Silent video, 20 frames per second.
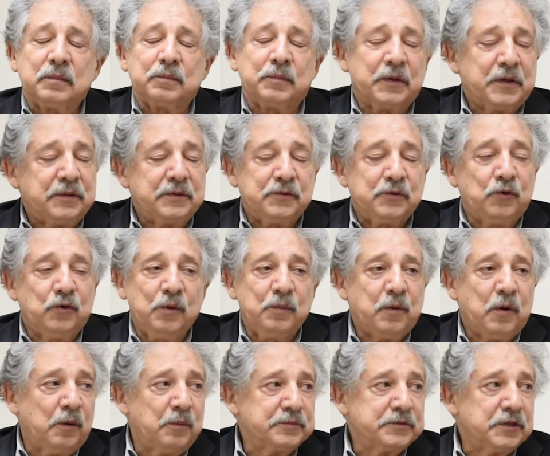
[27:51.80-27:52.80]
But group
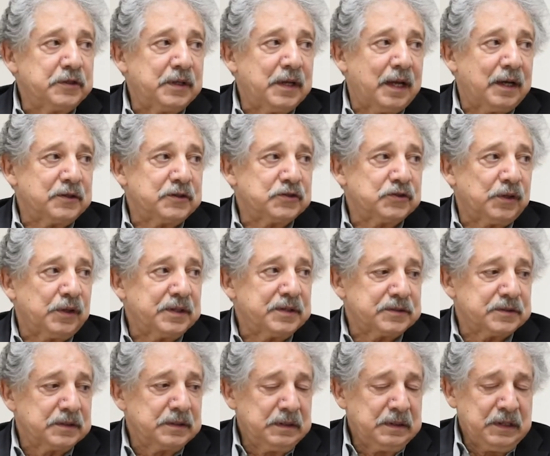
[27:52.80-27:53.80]
homes are not a
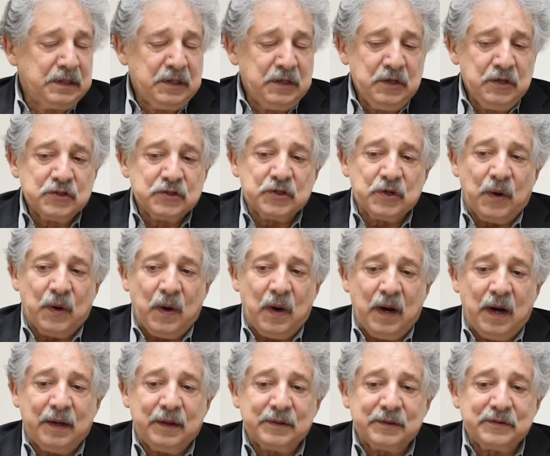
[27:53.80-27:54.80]
choice. So
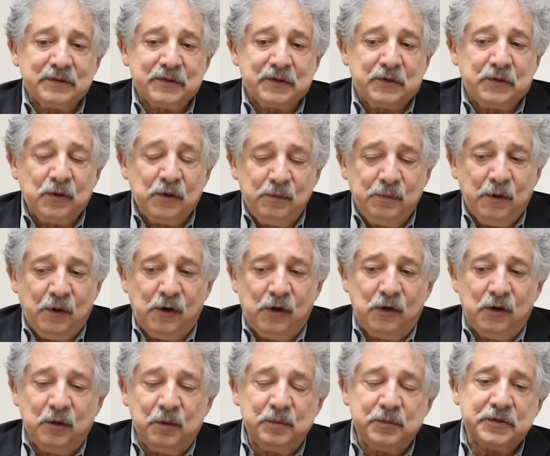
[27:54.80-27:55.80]
the group
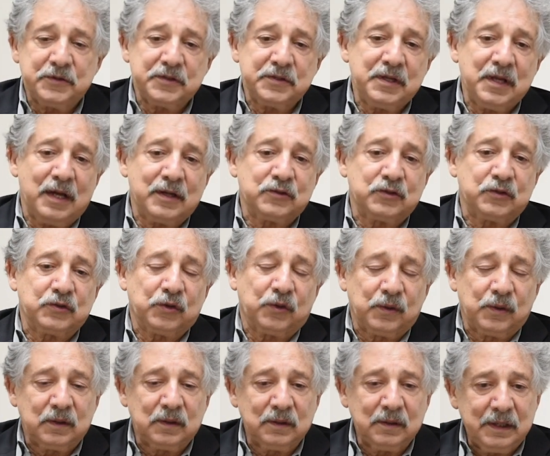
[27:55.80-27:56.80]
homes
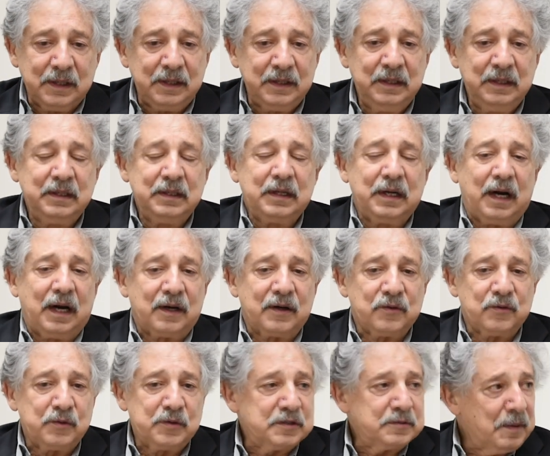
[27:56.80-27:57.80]
statutorily are
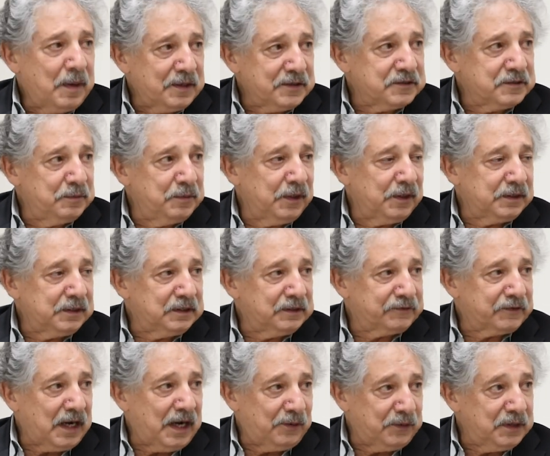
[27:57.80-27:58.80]
the responsibility
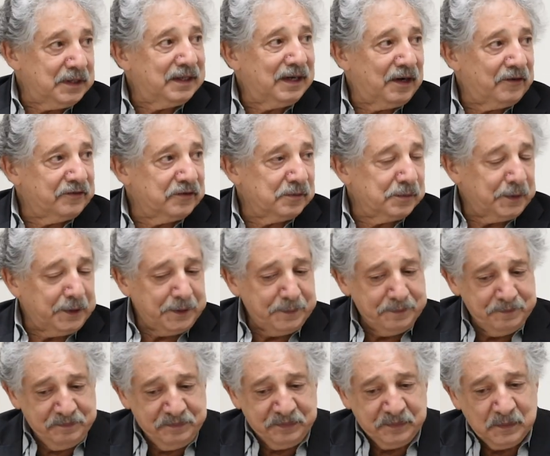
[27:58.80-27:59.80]
of county government.
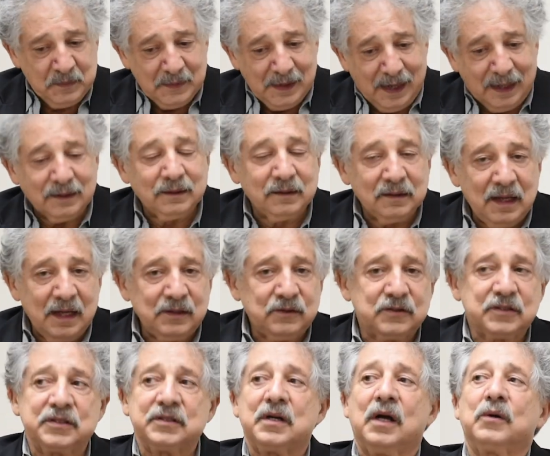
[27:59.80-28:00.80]
I'd like
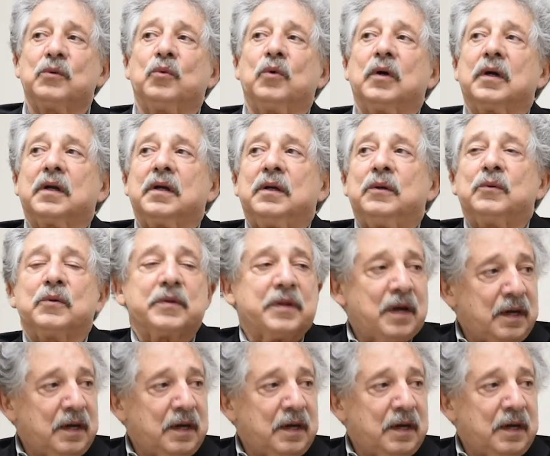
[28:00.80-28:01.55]
to start working with